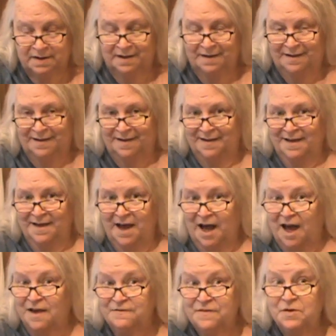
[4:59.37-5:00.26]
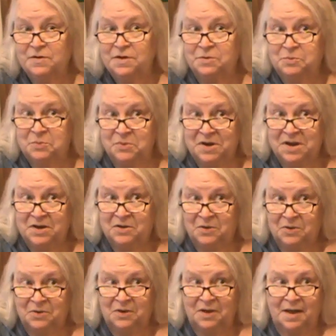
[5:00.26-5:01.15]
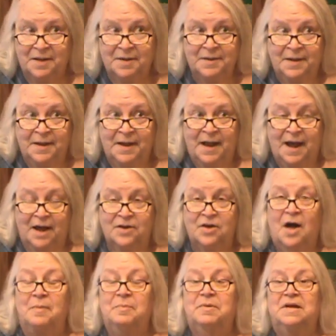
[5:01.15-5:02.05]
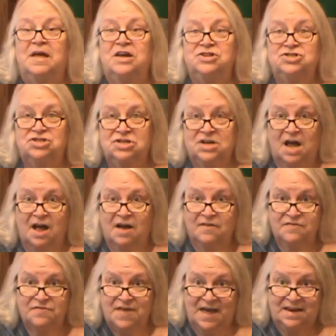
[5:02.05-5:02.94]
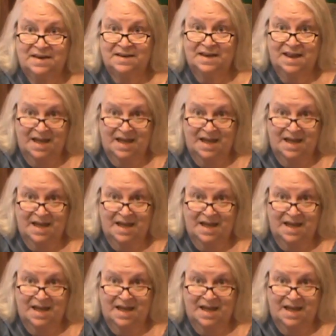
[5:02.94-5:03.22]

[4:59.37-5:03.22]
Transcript: a very real complication of that